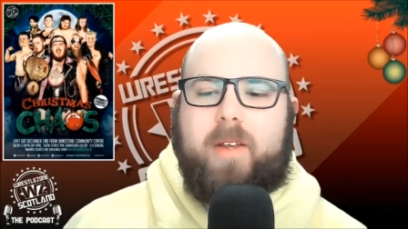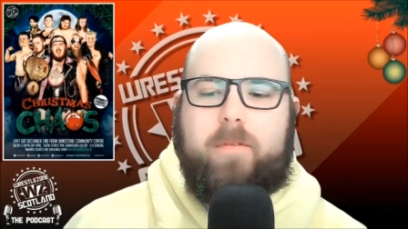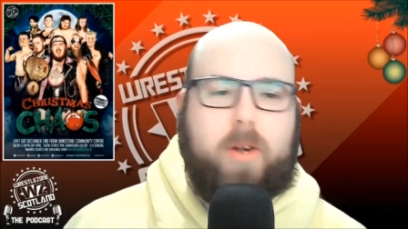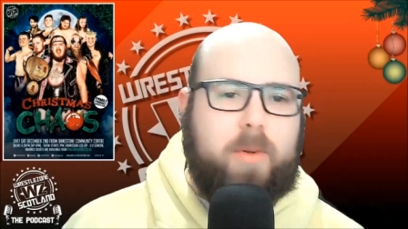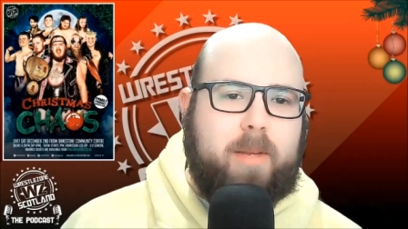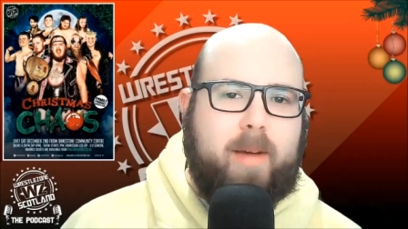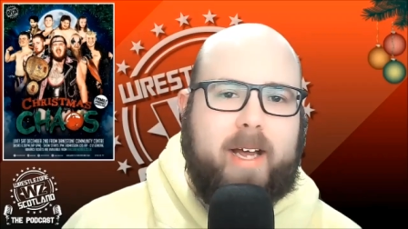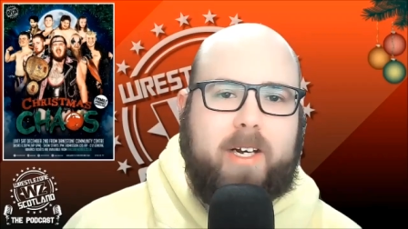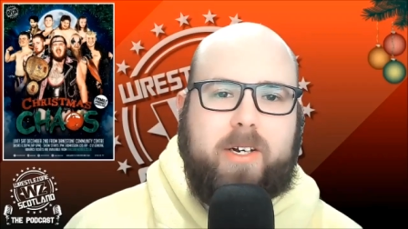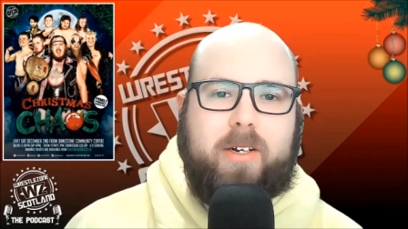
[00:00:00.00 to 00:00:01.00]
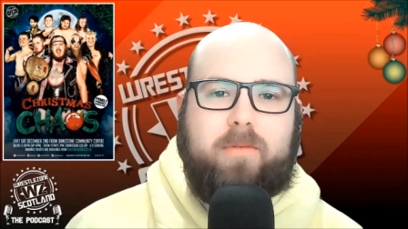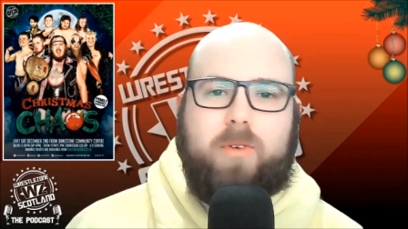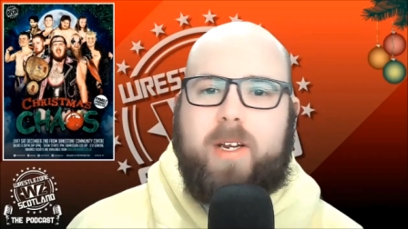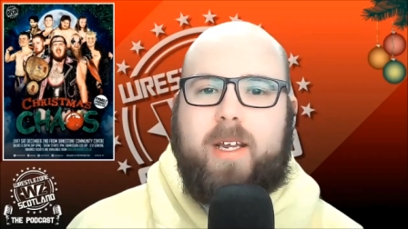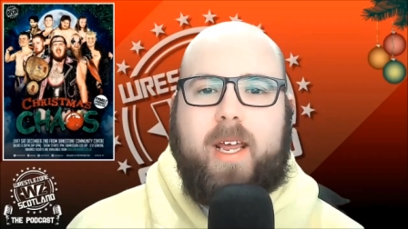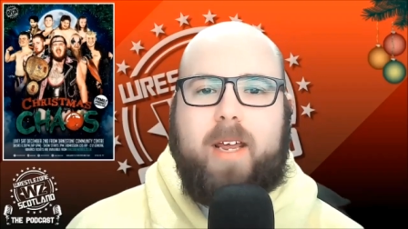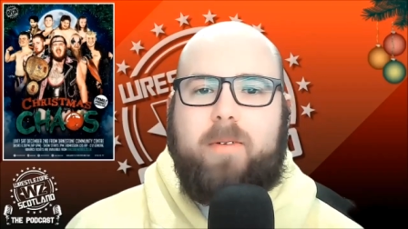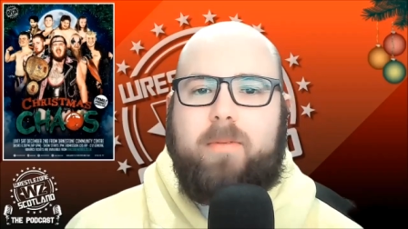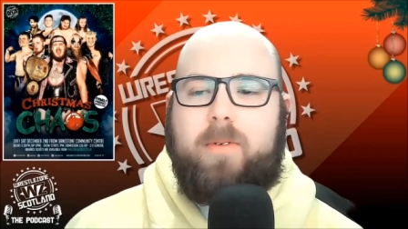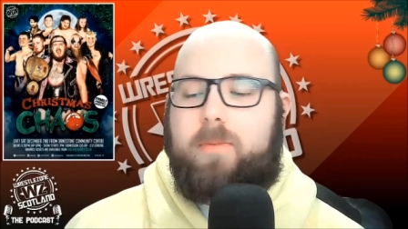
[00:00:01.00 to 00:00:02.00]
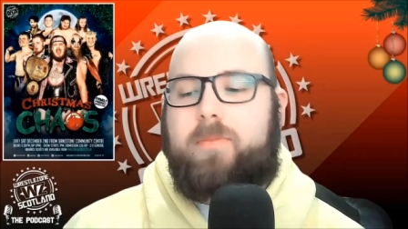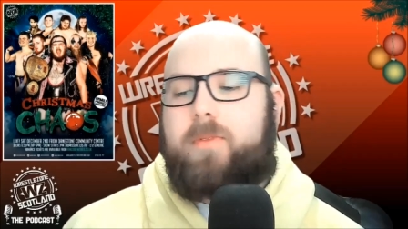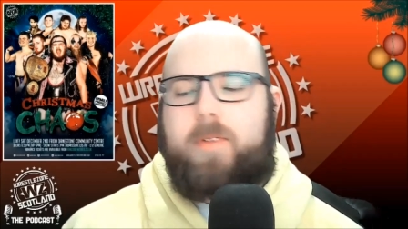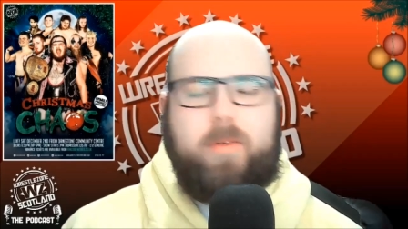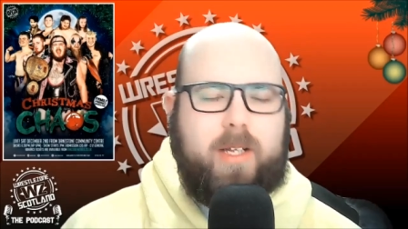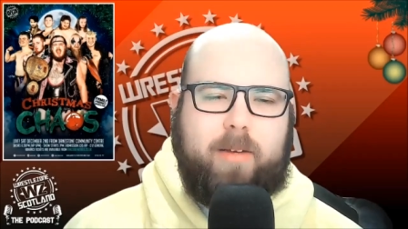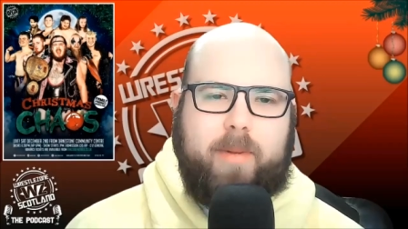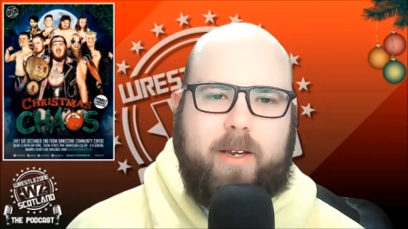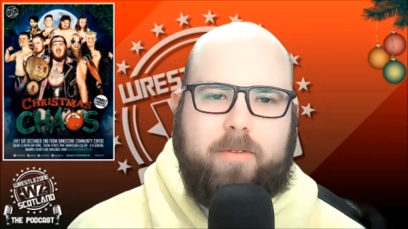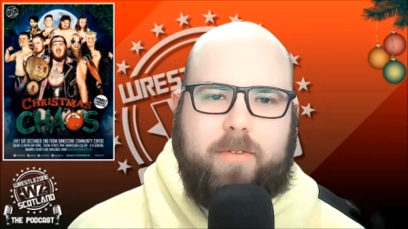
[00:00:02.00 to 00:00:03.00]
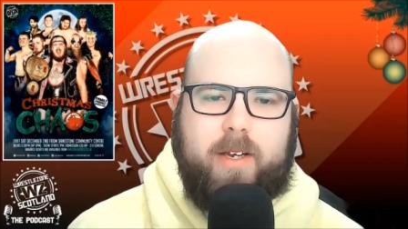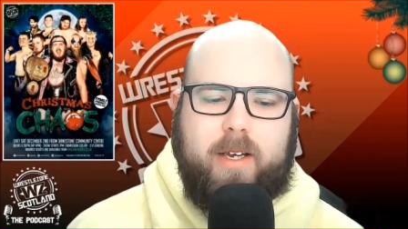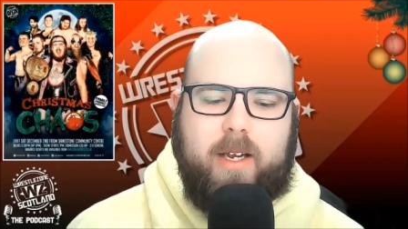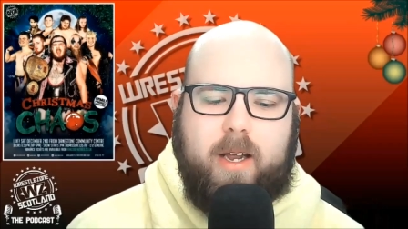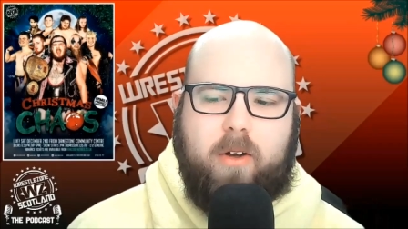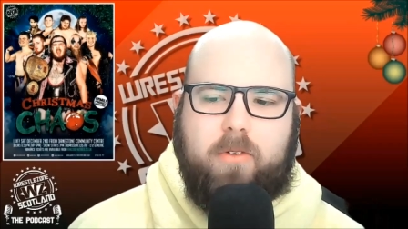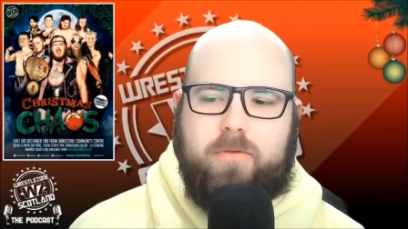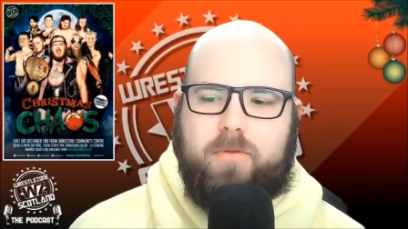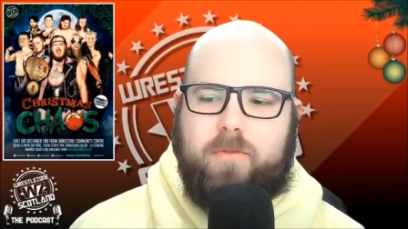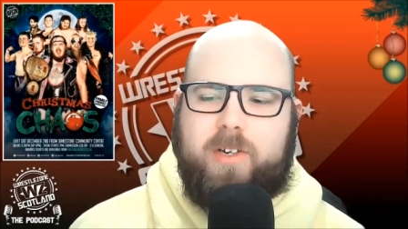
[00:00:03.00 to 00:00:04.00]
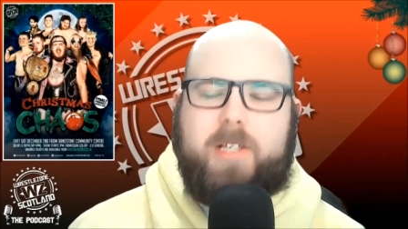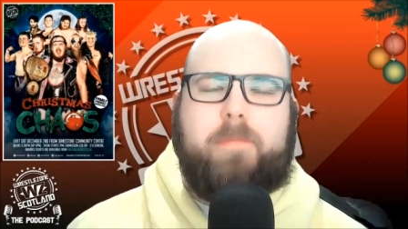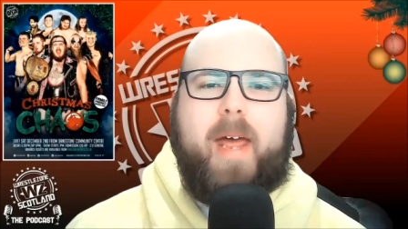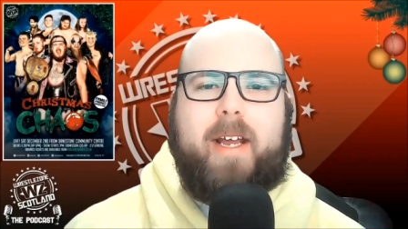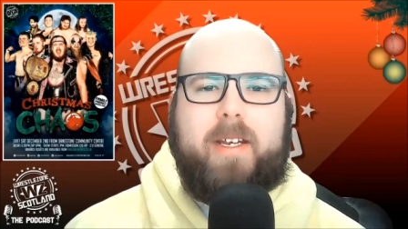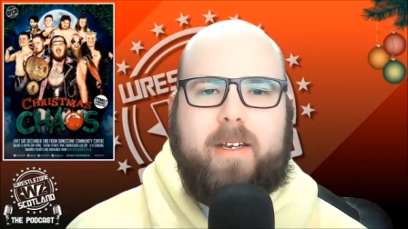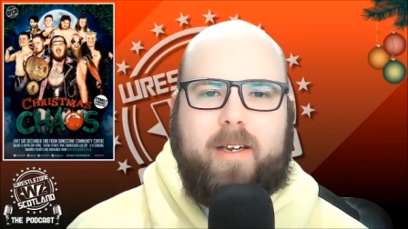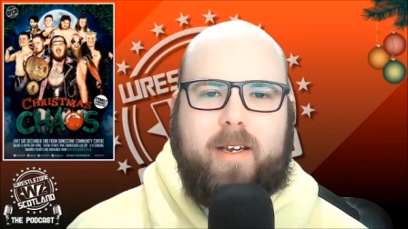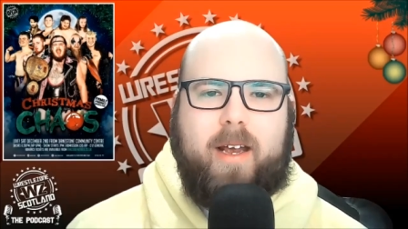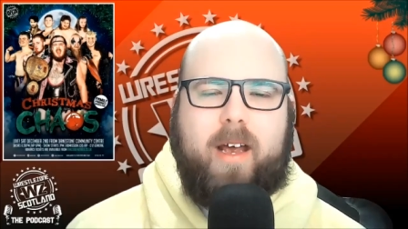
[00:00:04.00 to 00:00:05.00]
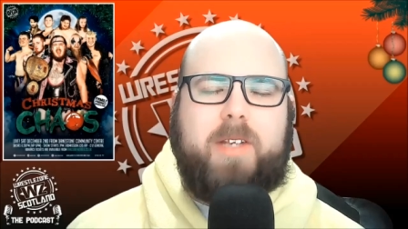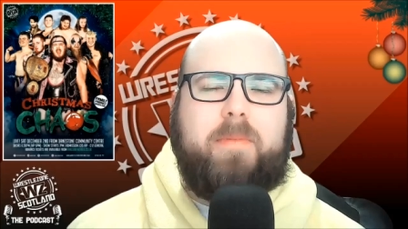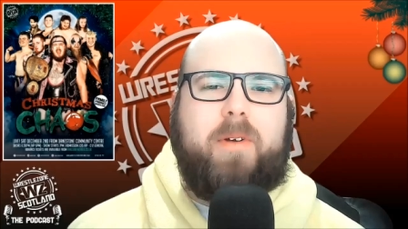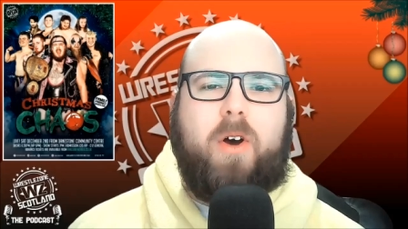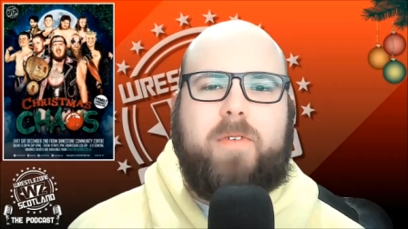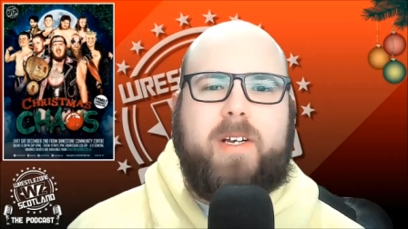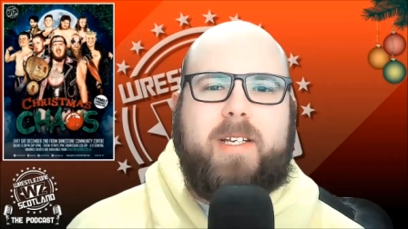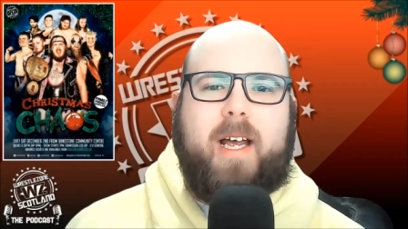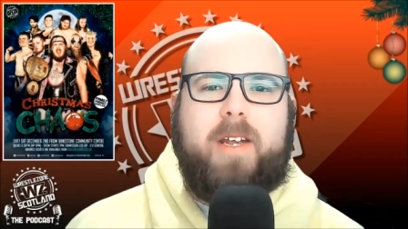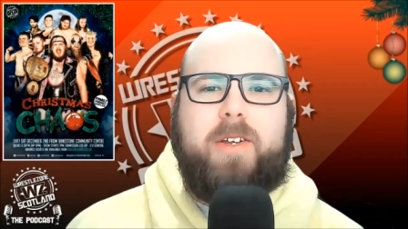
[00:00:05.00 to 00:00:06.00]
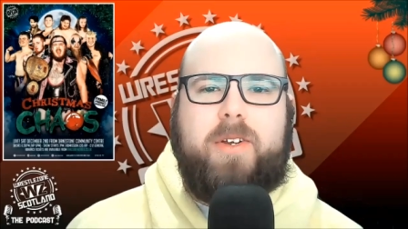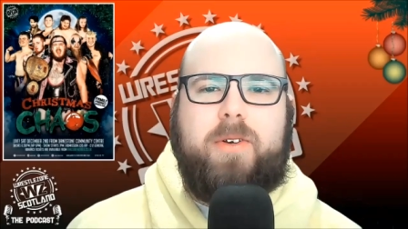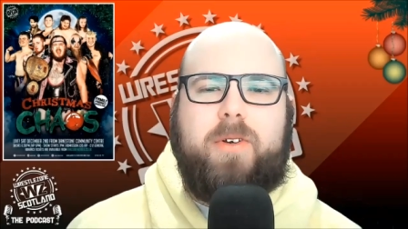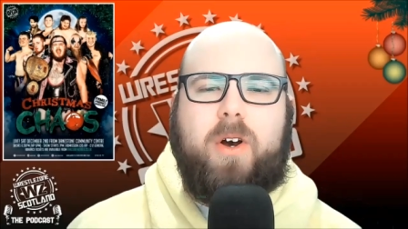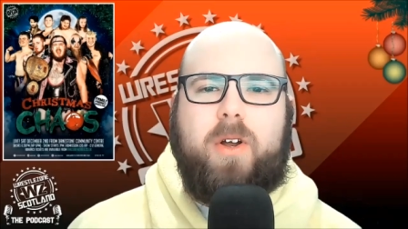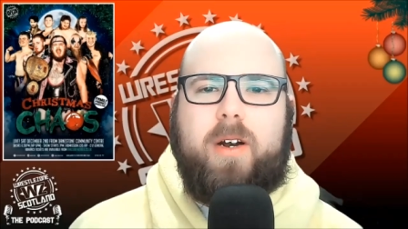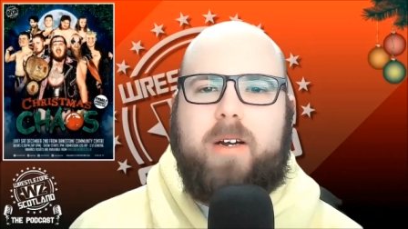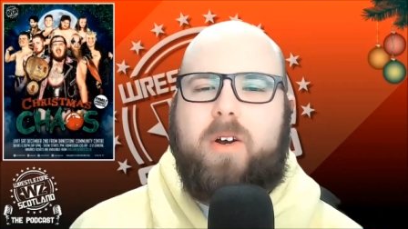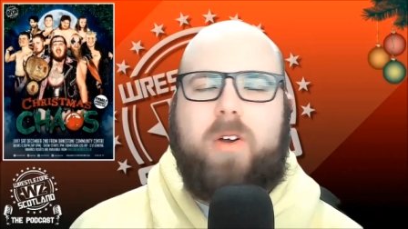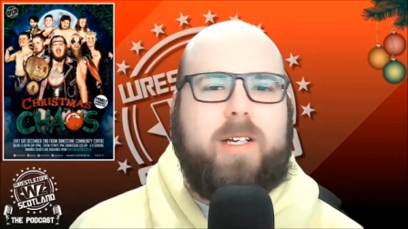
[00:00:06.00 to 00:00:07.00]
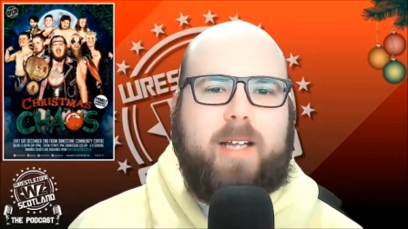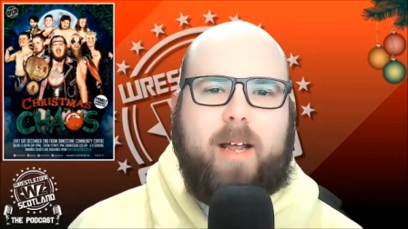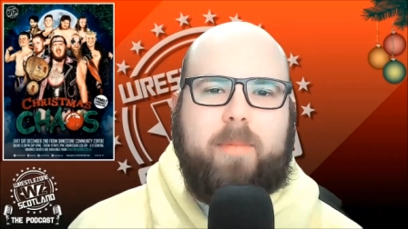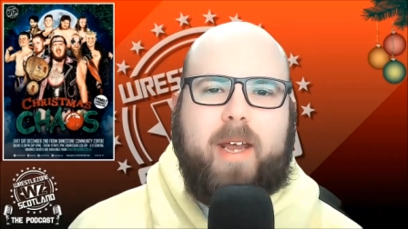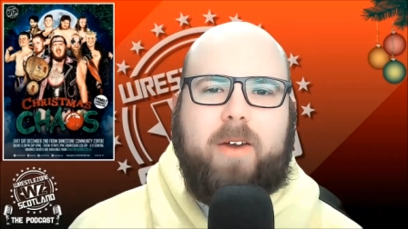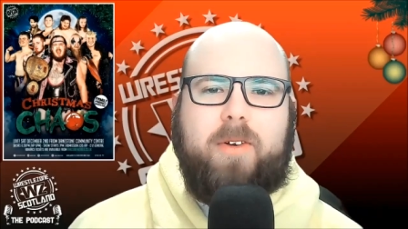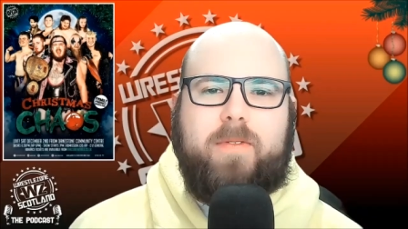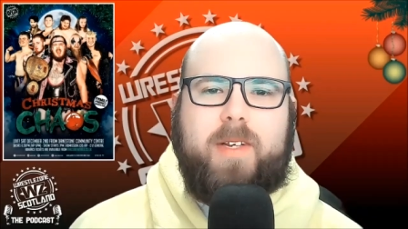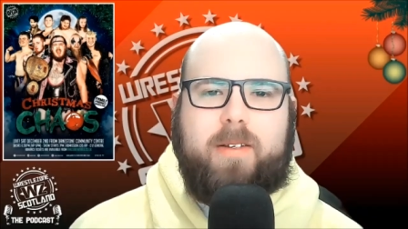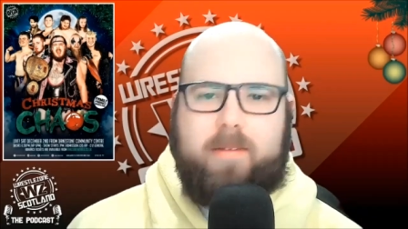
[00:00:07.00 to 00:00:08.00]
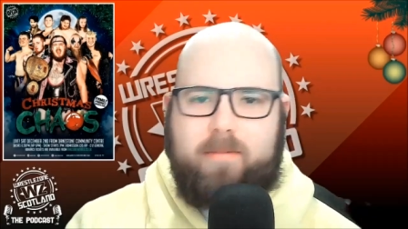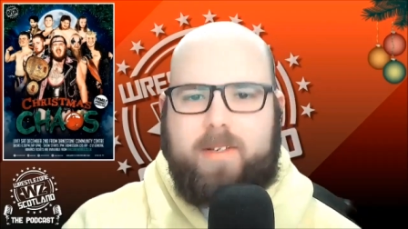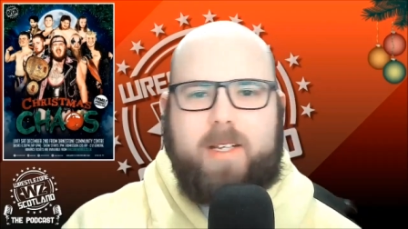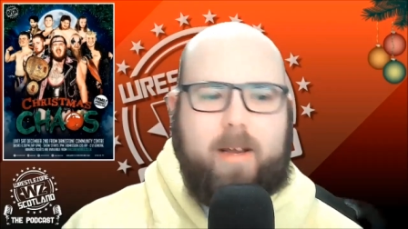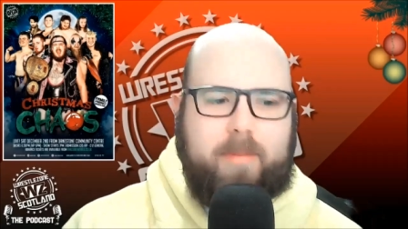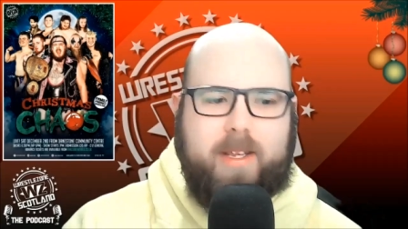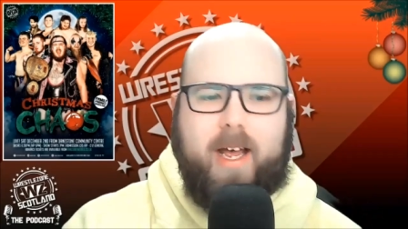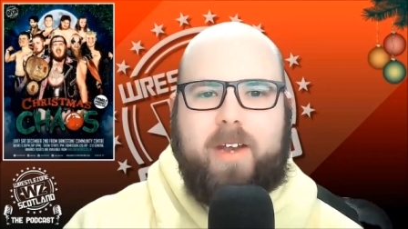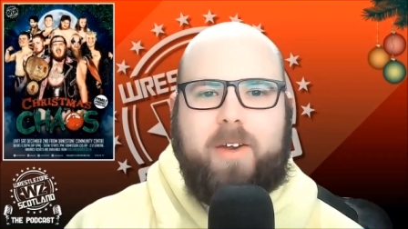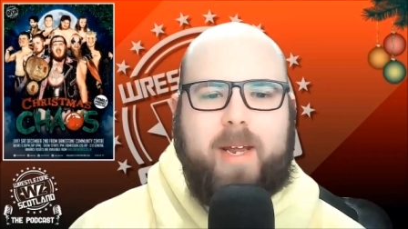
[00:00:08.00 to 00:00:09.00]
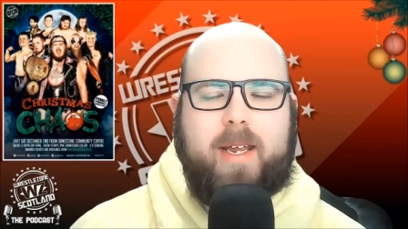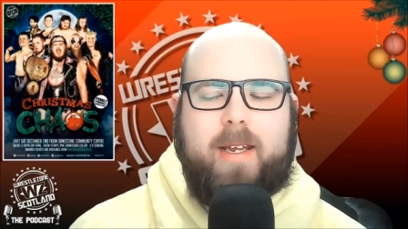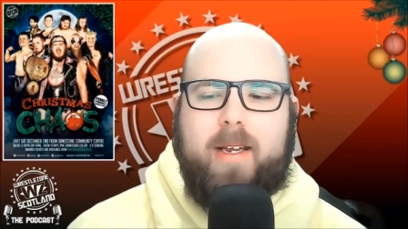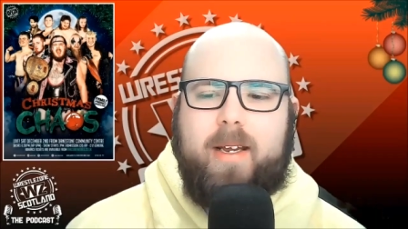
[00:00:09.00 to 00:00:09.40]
Following the match, Ronan King, well, there was a little bit of of respect. Aspen offered his hand to Connor. Connor slapped it out of his slapped the hand away,